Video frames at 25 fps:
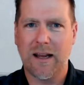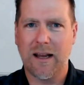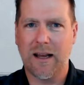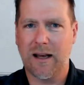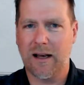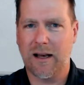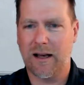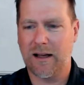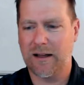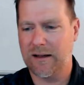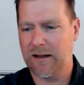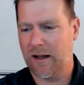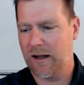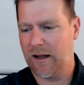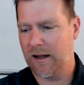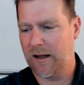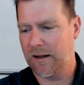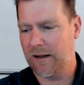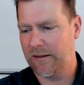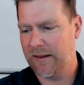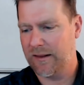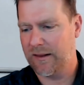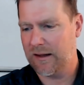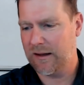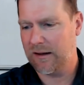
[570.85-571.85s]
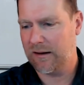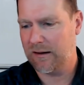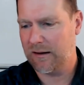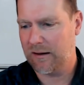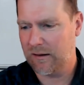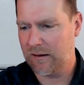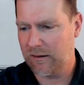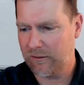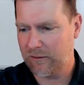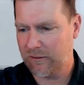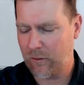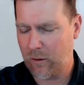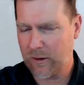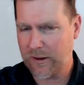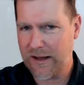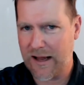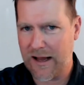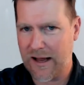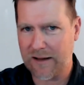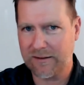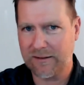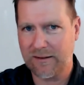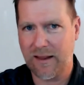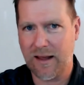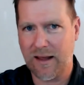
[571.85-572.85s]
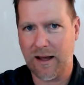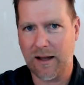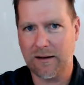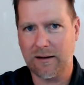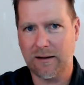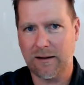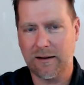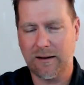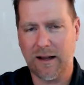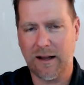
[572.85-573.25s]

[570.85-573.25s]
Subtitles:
And the forecast that